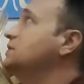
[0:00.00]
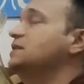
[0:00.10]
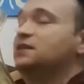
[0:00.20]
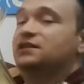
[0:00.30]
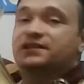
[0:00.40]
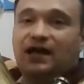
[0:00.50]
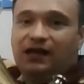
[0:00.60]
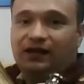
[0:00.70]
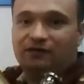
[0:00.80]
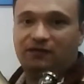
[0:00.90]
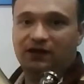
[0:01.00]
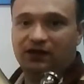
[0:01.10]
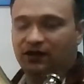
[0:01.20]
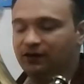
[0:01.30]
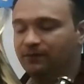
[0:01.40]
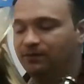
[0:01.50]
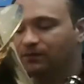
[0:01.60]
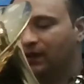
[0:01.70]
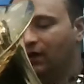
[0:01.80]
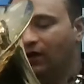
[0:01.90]
to the second finger
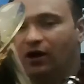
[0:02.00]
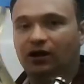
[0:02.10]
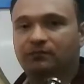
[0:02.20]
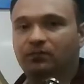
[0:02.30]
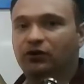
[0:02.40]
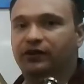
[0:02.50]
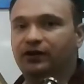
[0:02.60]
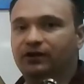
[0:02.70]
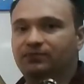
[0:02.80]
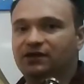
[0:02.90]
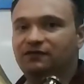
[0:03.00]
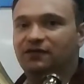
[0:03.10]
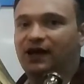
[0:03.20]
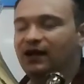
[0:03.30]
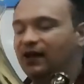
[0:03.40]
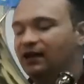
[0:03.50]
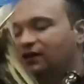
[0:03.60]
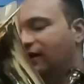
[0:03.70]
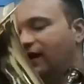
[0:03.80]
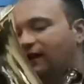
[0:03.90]
on both our B flat and
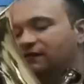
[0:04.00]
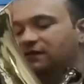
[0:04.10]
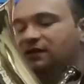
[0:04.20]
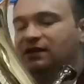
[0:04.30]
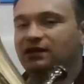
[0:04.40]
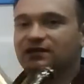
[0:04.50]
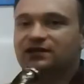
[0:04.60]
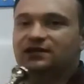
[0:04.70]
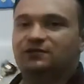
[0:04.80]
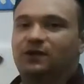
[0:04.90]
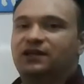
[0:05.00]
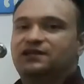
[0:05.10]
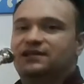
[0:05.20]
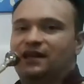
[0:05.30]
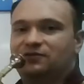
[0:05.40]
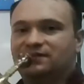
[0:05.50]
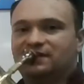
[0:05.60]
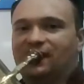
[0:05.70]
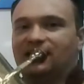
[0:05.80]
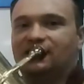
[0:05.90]
our F. This is what it sounds
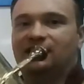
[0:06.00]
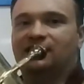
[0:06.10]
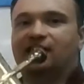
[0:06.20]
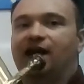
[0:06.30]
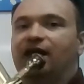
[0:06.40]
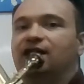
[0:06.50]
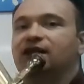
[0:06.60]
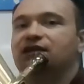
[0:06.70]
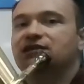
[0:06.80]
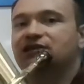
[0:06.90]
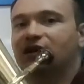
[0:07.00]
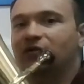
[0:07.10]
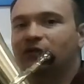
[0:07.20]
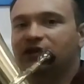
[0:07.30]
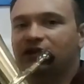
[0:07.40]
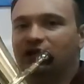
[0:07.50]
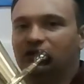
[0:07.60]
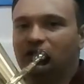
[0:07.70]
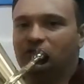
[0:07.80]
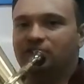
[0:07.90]
like. Let's start with our
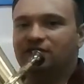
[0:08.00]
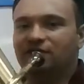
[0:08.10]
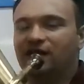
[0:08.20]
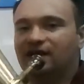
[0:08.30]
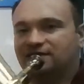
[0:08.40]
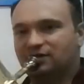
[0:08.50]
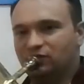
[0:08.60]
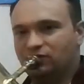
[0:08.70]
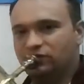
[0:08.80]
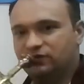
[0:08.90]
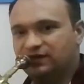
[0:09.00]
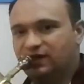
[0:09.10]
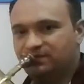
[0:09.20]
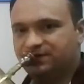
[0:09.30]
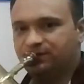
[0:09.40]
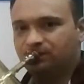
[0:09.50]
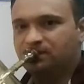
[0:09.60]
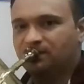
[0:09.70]
low B flat, so loose lips.